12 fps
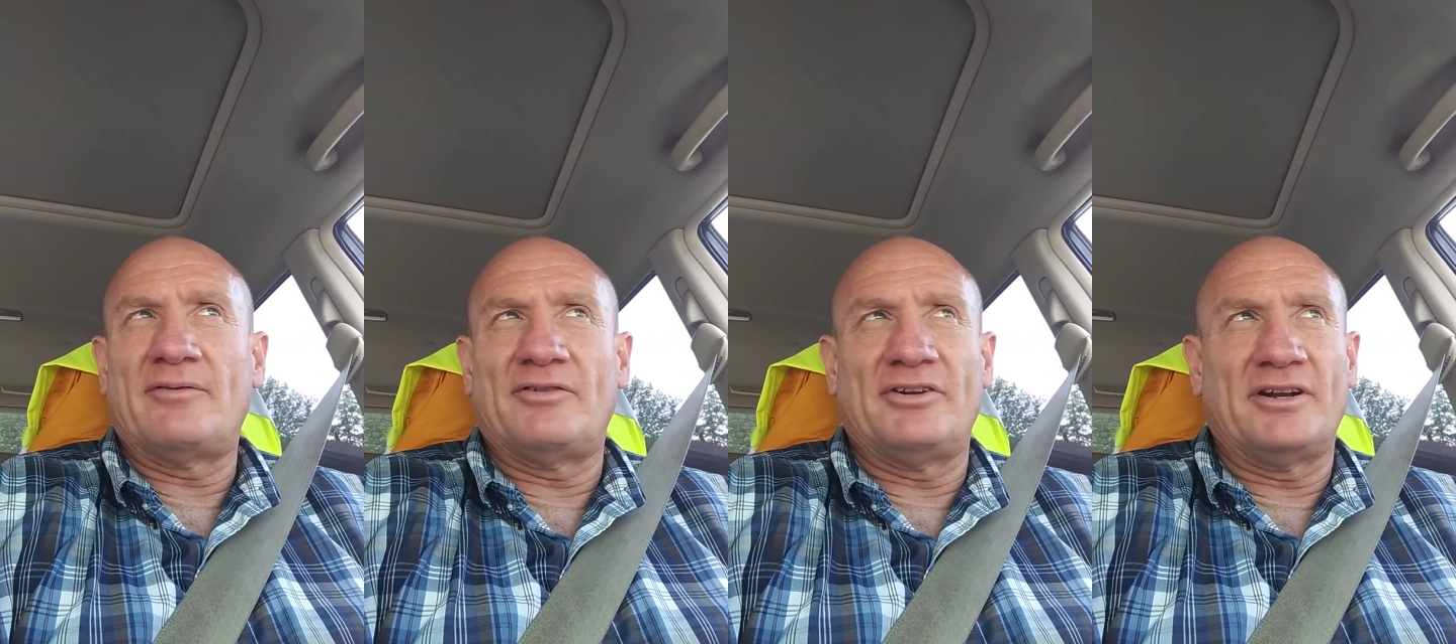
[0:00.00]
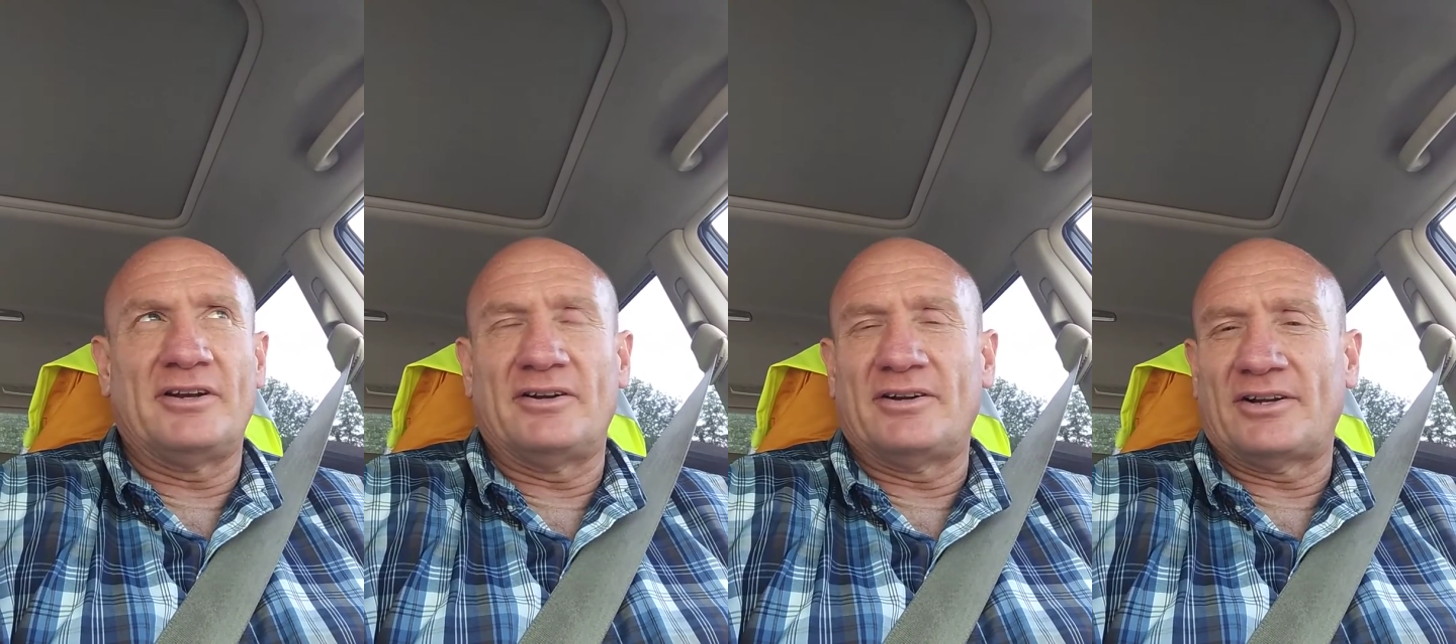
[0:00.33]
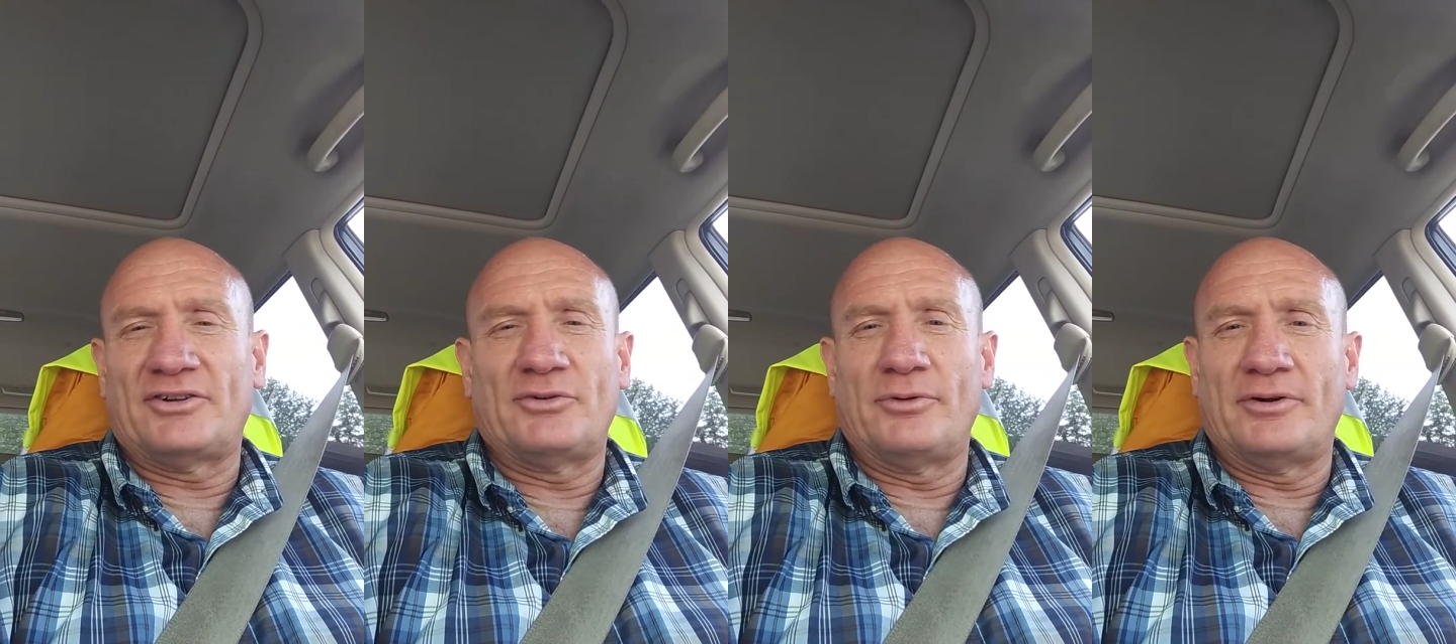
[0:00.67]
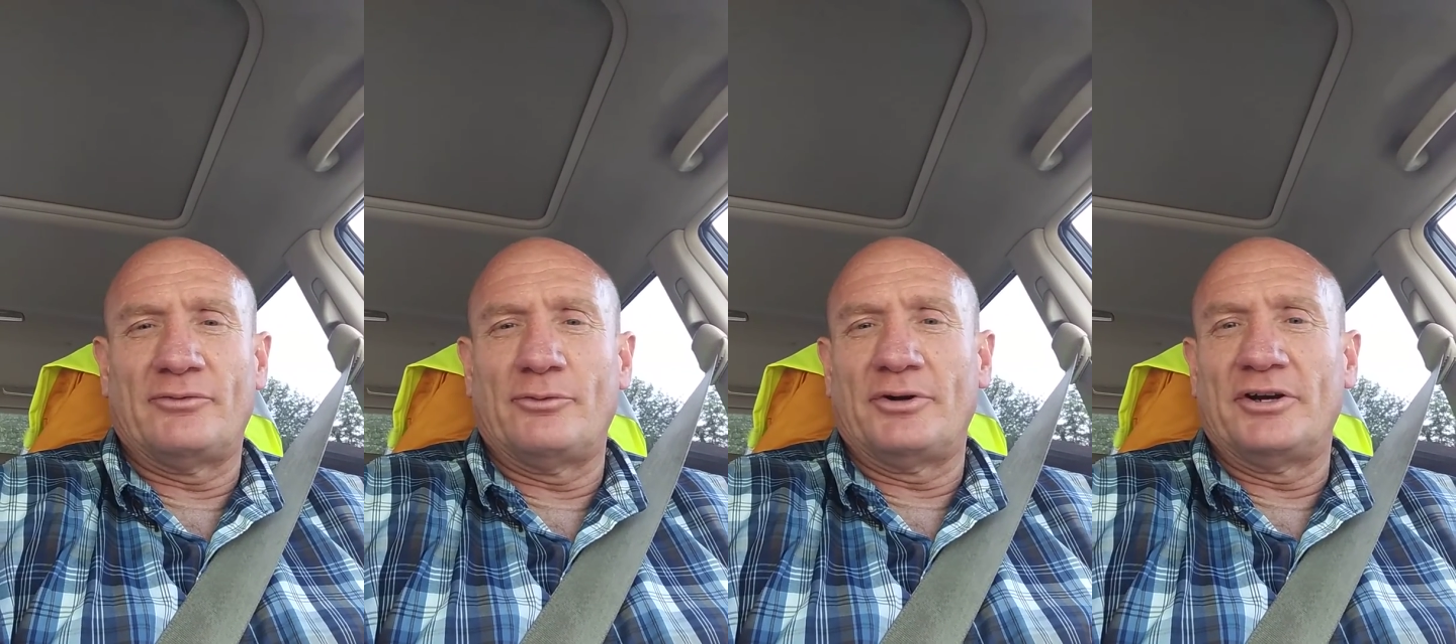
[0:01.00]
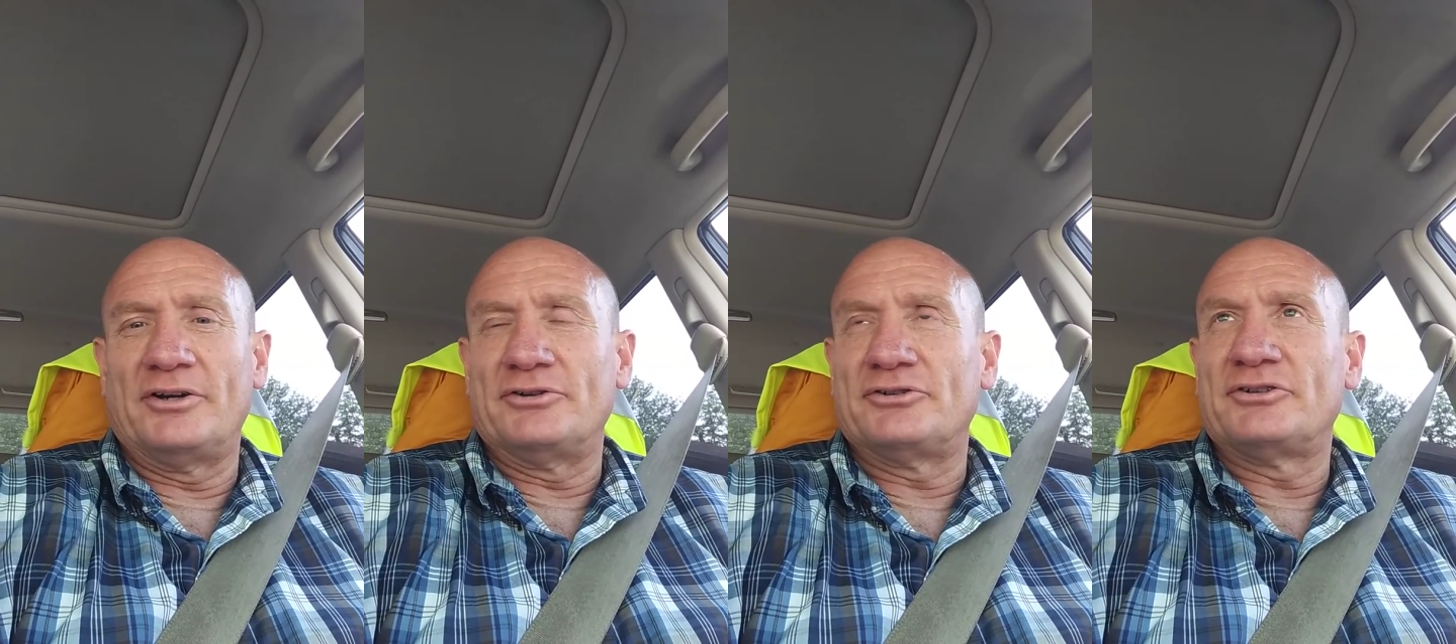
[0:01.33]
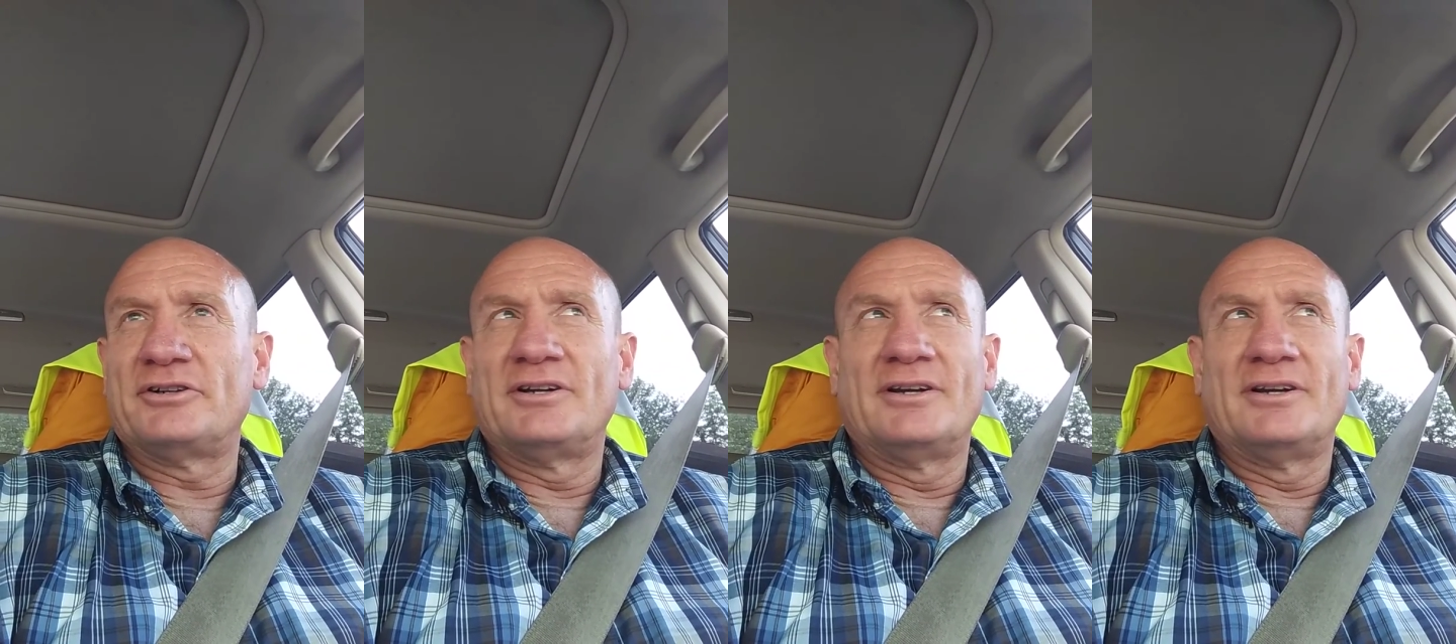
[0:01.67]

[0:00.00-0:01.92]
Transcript: I haven't done it in like 24 years.